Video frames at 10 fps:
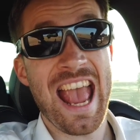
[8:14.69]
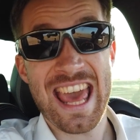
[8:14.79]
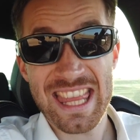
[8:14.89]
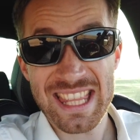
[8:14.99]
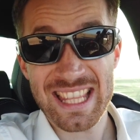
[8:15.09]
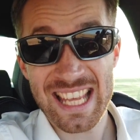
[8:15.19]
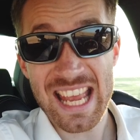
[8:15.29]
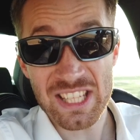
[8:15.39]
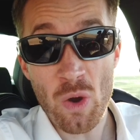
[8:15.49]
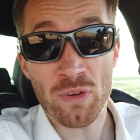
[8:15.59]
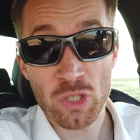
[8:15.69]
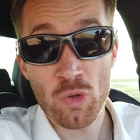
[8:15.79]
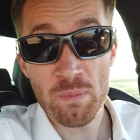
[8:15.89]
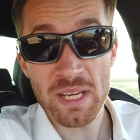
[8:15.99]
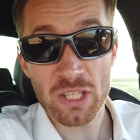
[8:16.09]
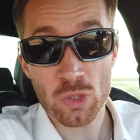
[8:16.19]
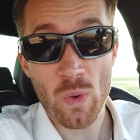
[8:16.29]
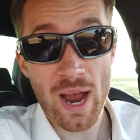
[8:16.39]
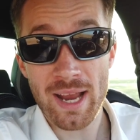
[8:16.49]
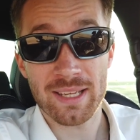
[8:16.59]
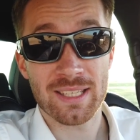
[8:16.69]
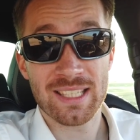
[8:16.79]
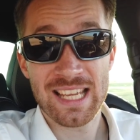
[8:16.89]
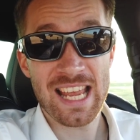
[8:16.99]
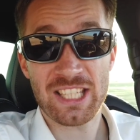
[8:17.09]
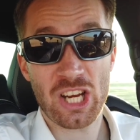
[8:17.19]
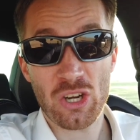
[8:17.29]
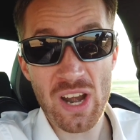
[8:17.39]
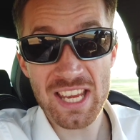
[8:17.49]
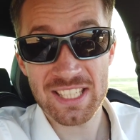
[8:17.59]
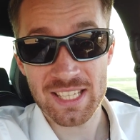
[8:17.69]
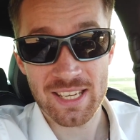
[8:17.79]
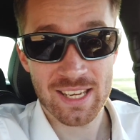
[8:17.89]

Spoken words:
and it's over 2 meters wide. It's crazy.